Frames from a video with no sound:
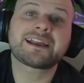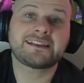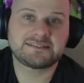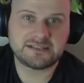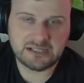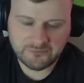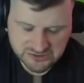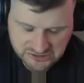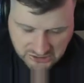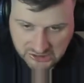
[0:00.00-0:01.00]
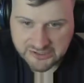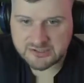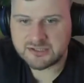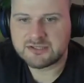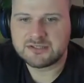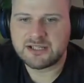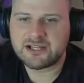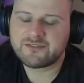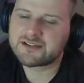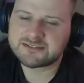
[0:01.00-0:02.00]
we're going to get to the other side. And
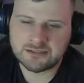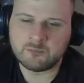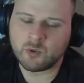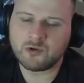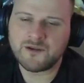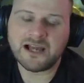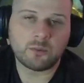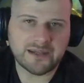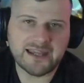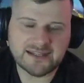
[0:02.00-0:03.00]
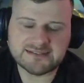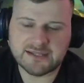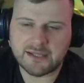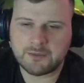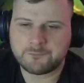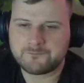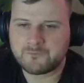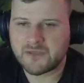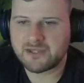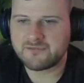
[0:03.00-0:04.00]
it's very simple of how we get to that.
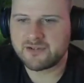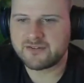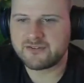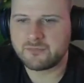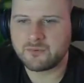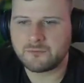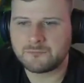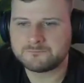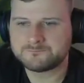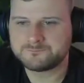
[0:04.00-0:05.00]
It's very simple.